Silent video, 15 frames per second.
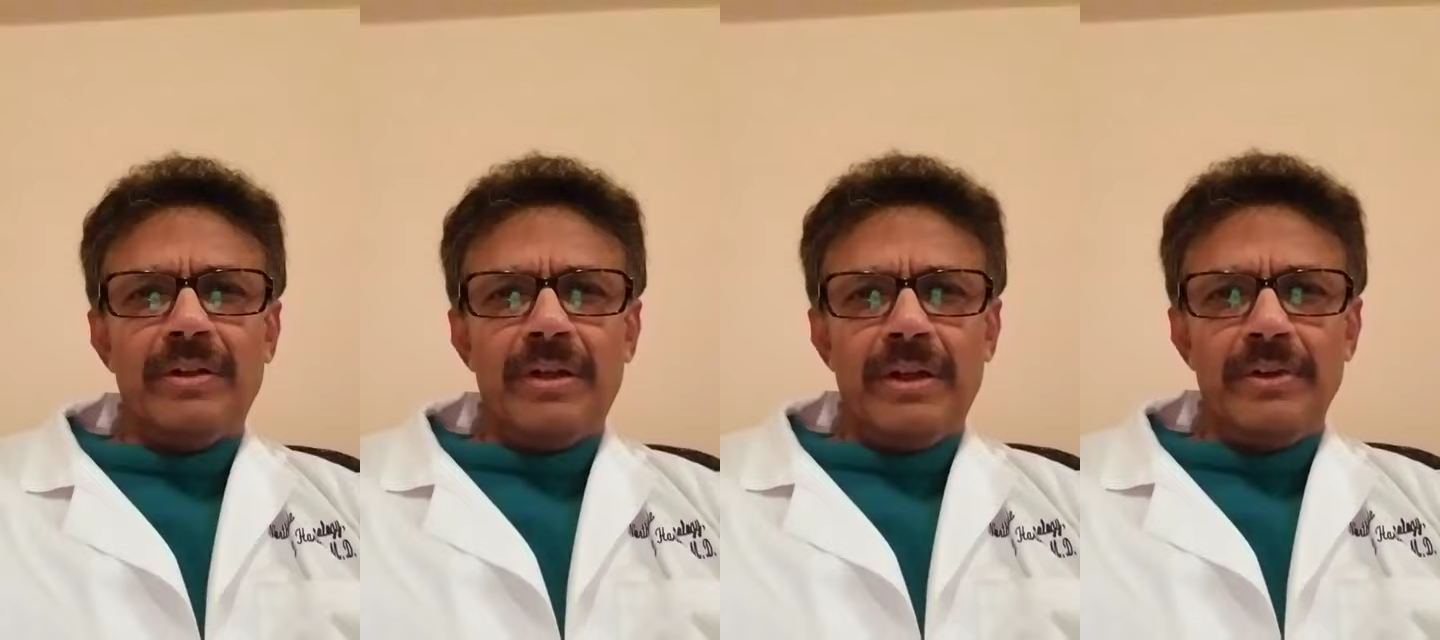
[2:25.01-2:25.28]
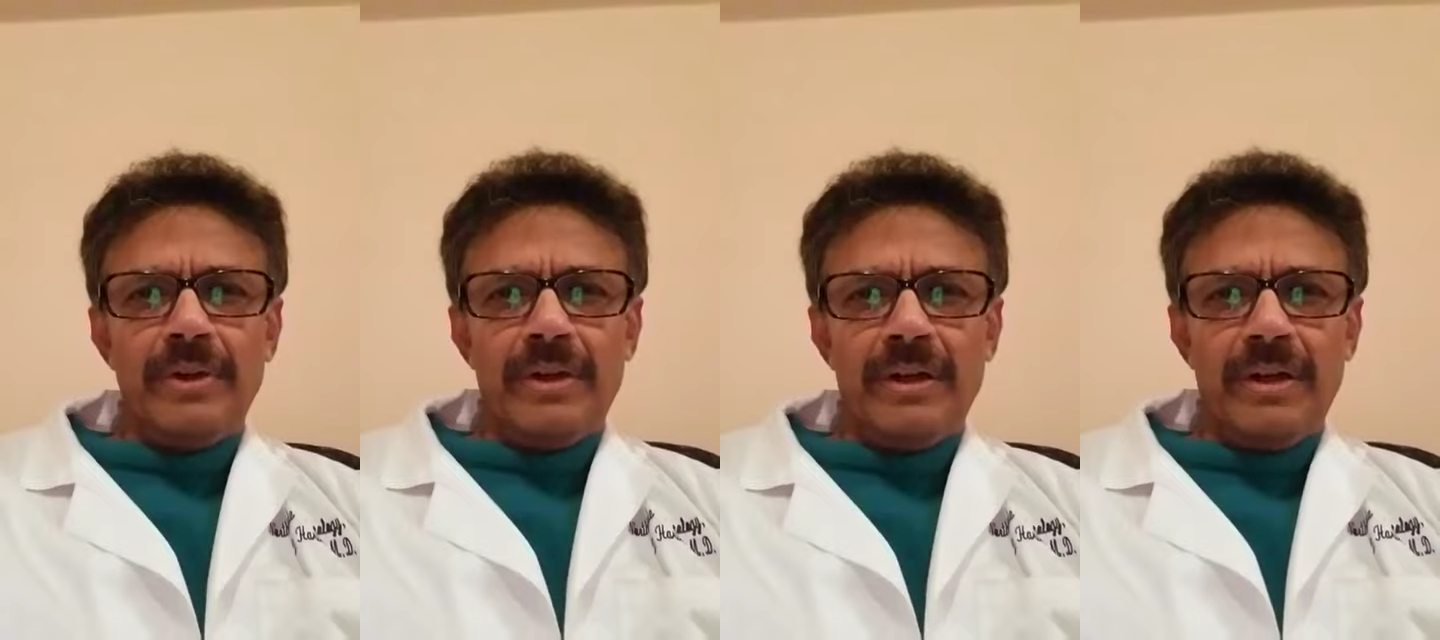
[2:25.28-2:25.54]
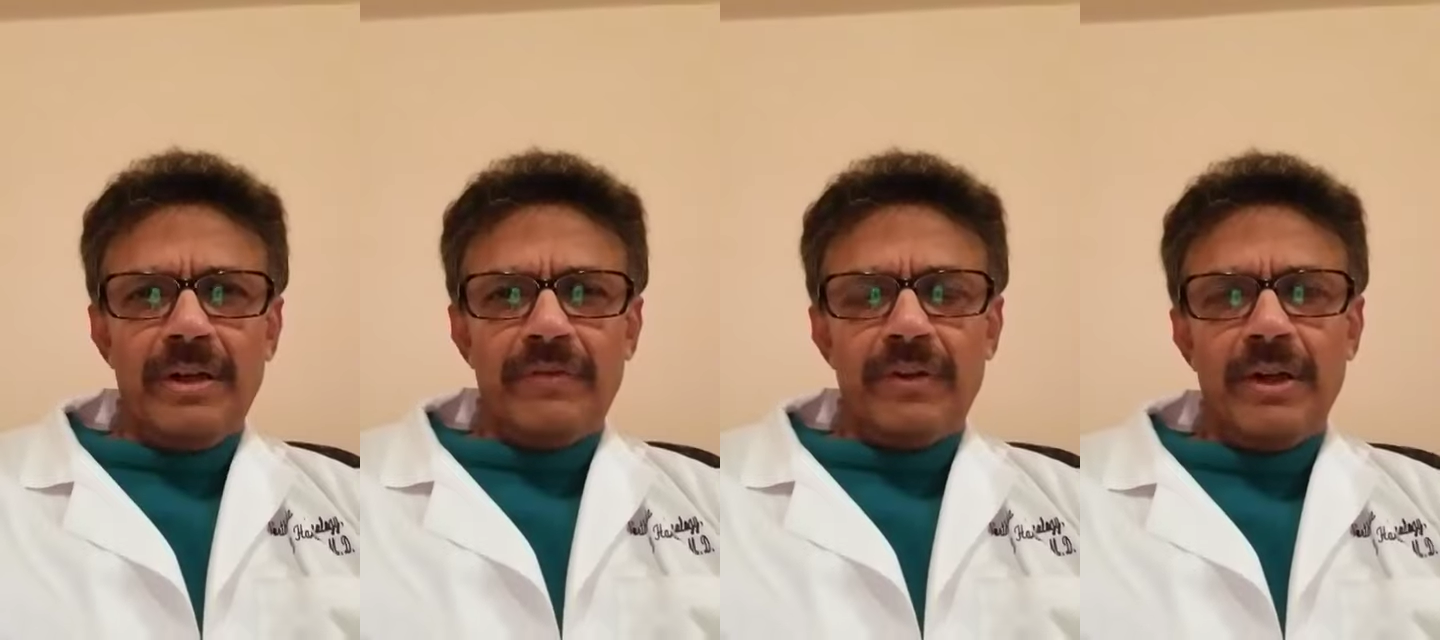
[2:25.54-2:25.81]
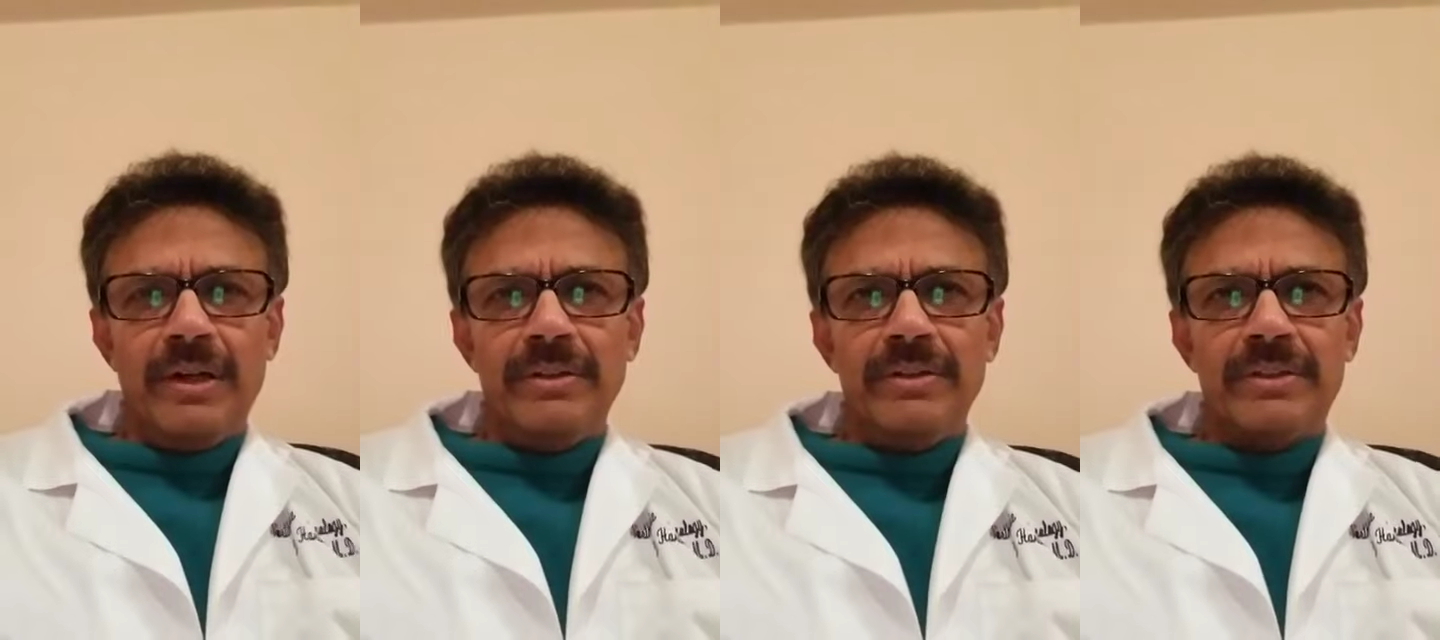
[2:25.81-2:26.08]
or your
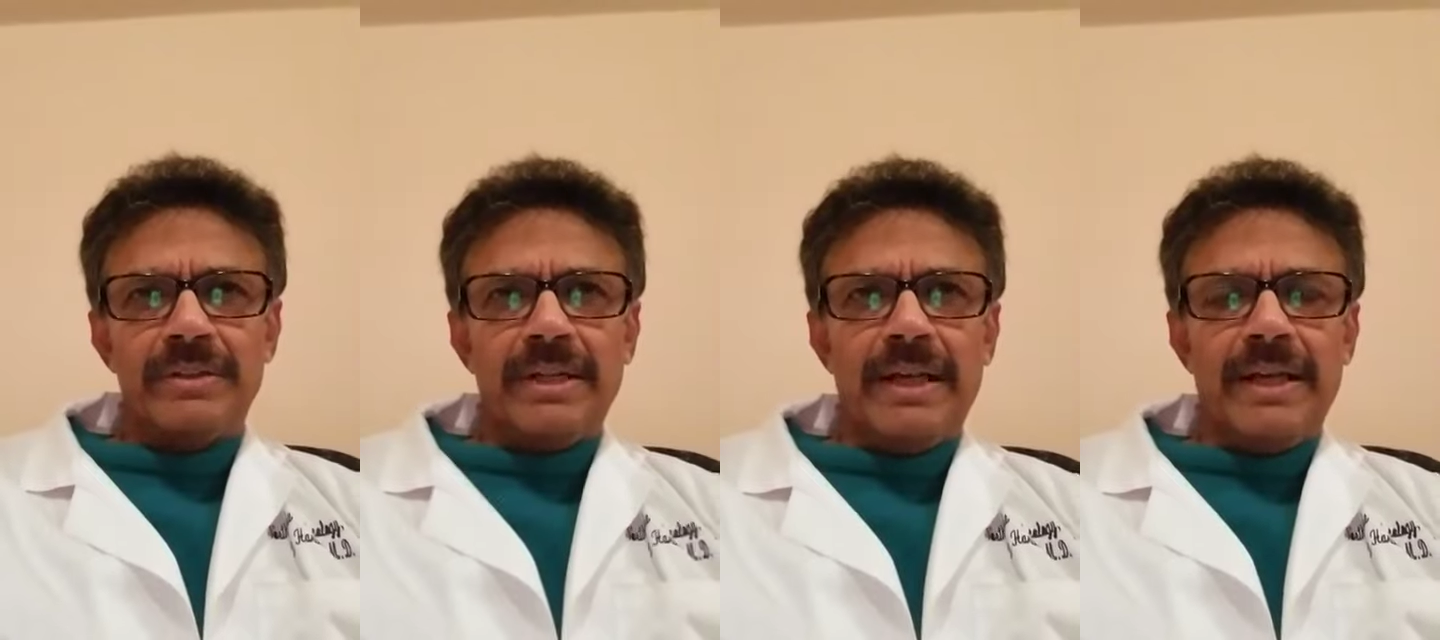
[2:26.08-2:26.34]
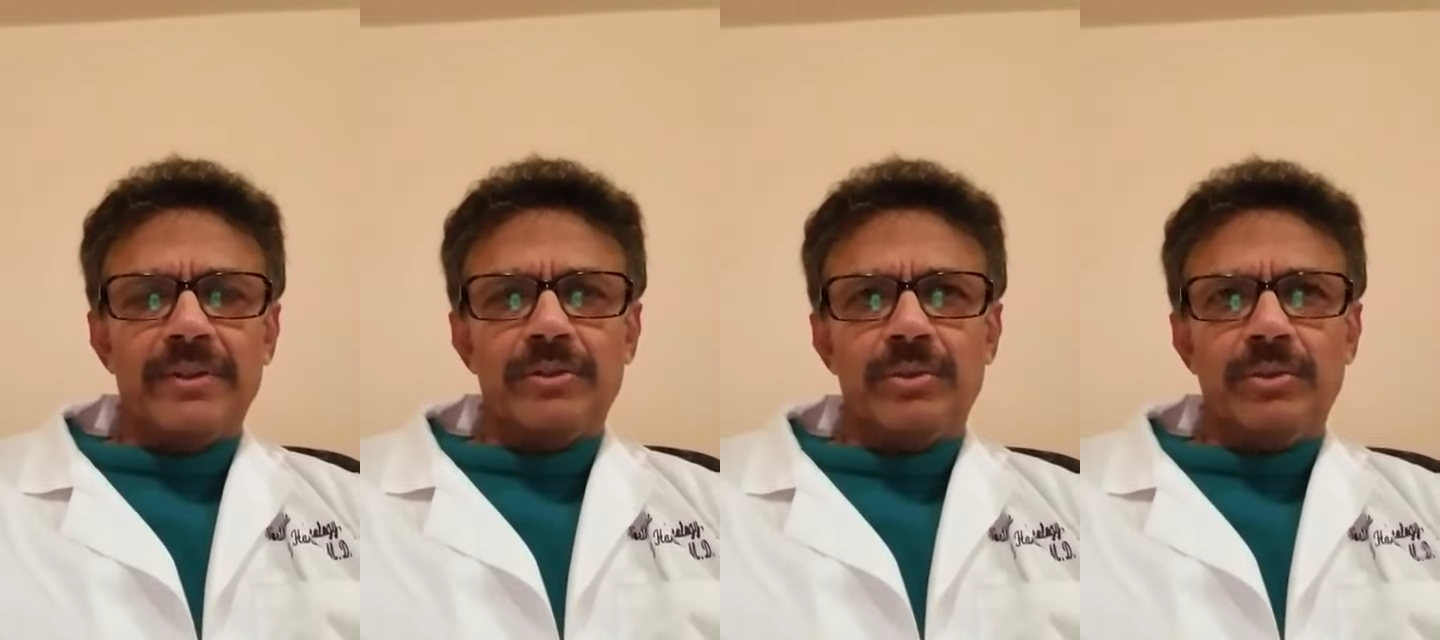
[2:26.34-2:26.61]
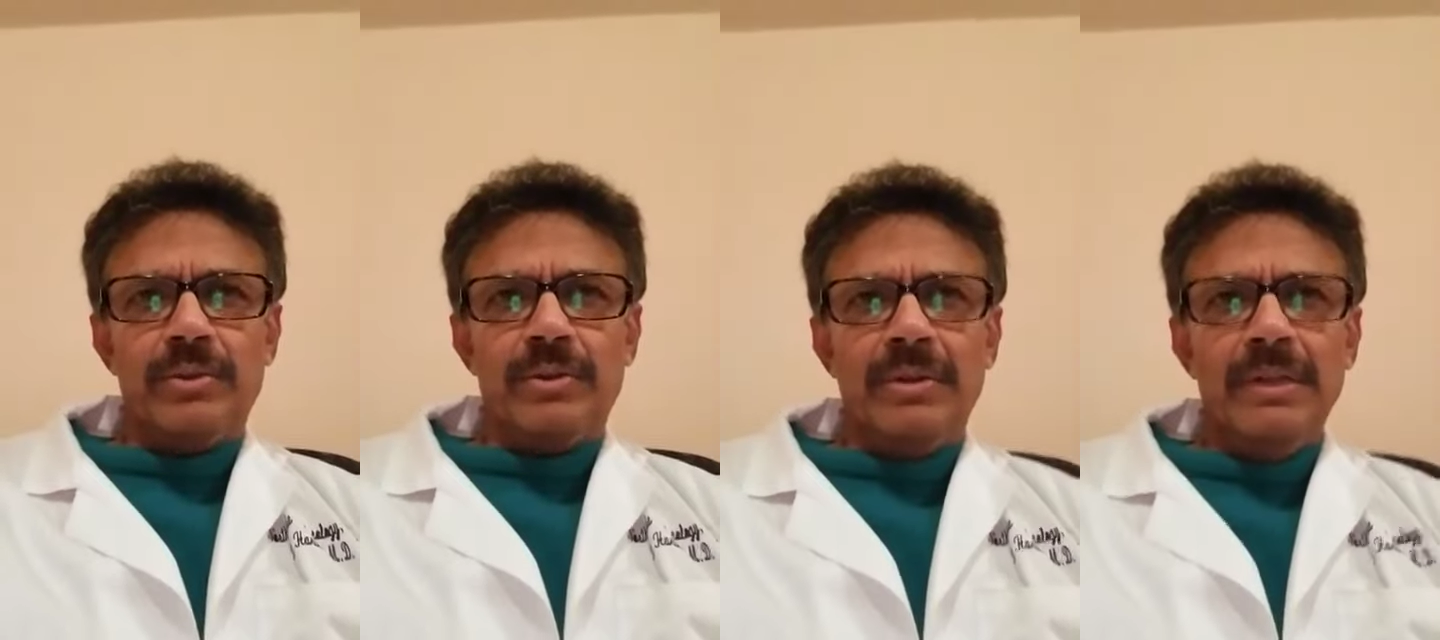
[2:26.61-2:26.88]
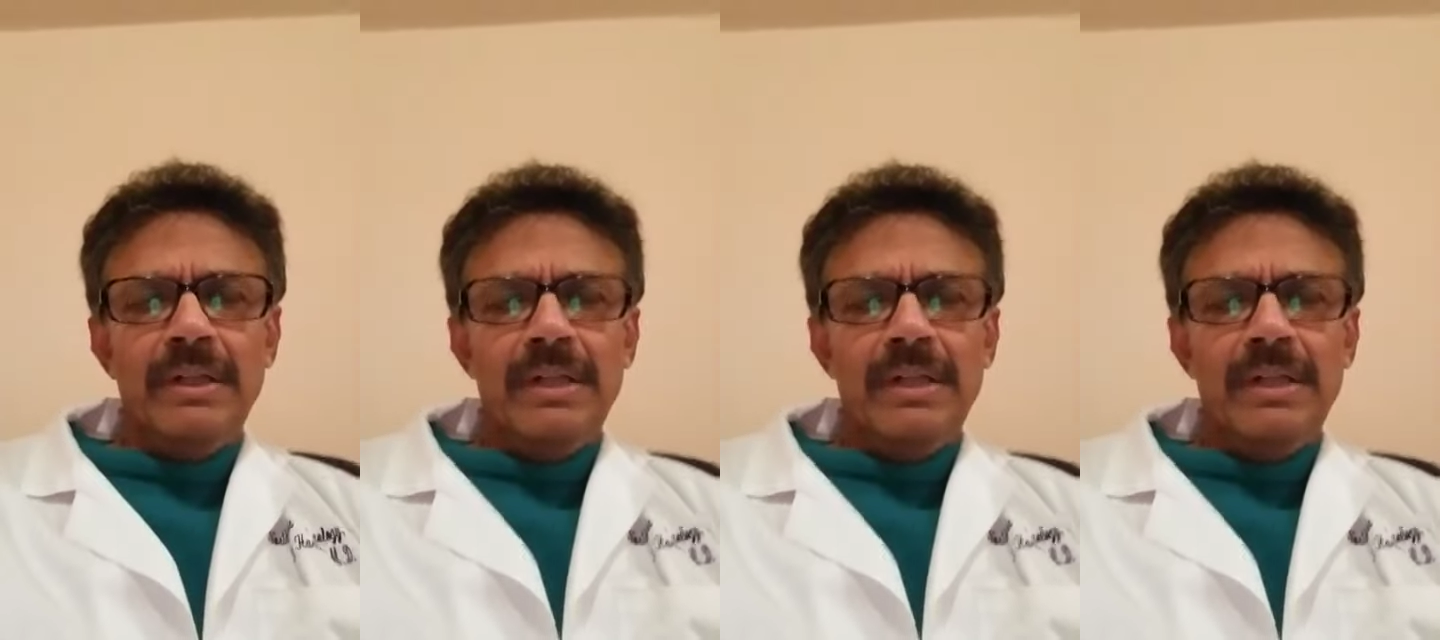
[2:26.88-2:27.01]
nephrologist has to